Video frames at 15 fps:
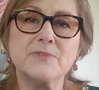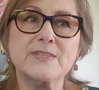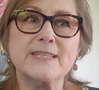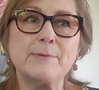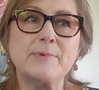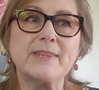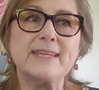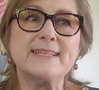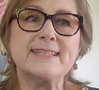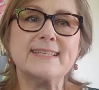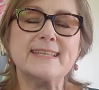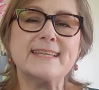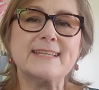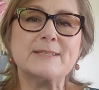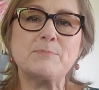Some of these
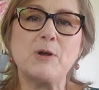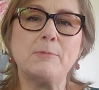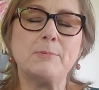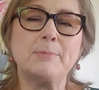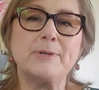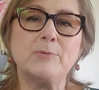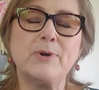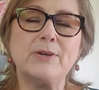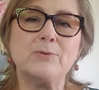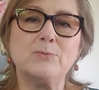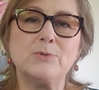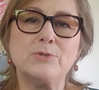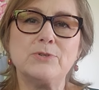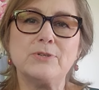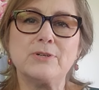things probably won't
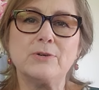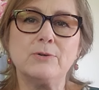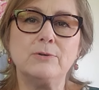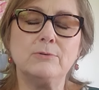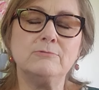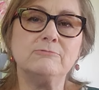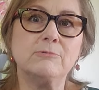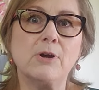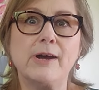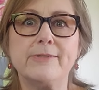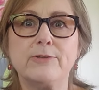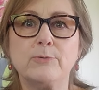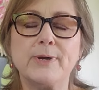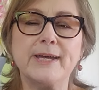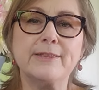work right
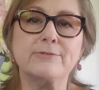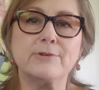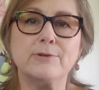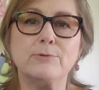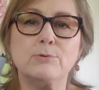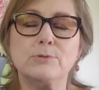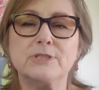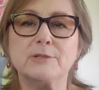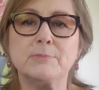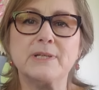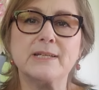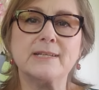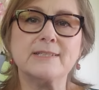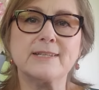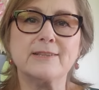the way through autumn
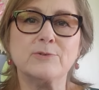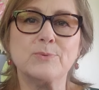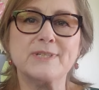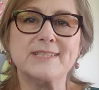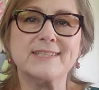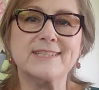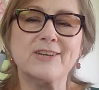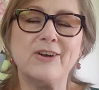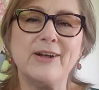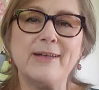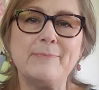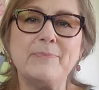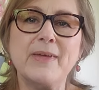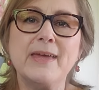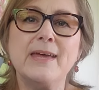and into the winter
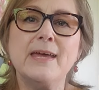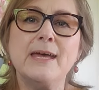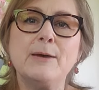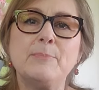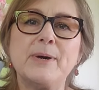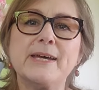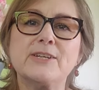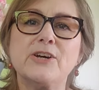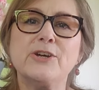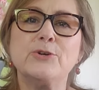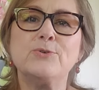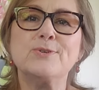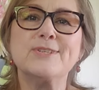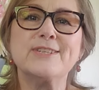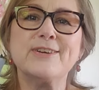time, but I
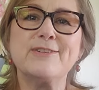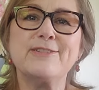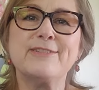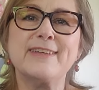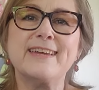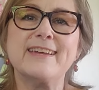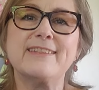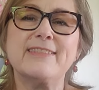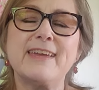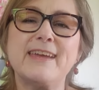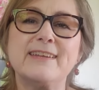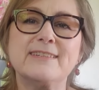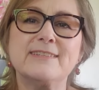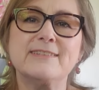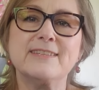also think
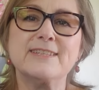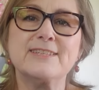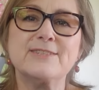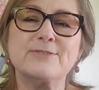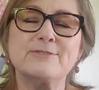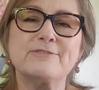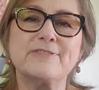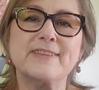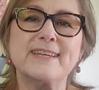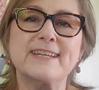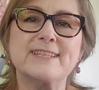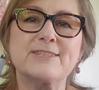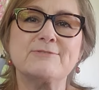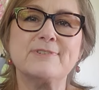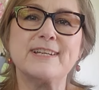that this sort of thing
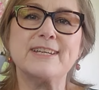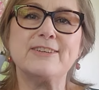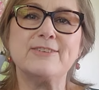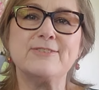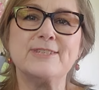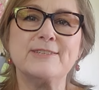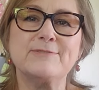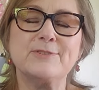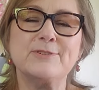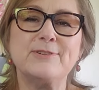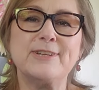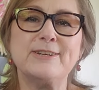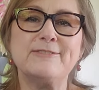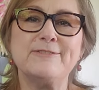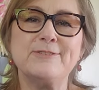is really
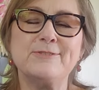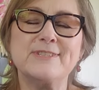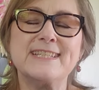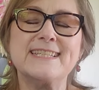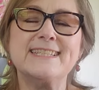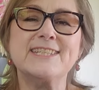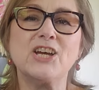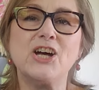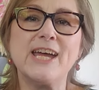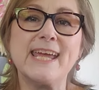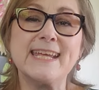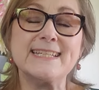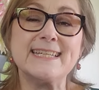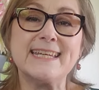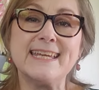useful if you're
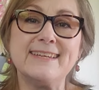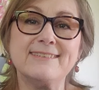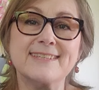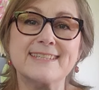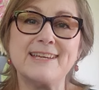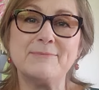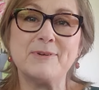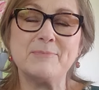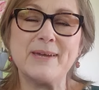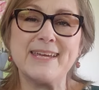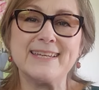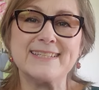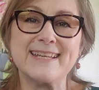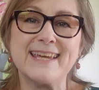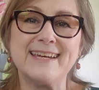dying to get your summer
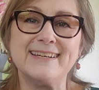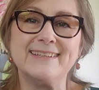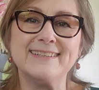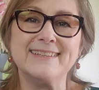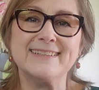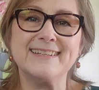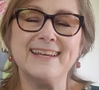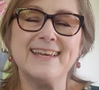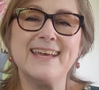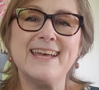makes out,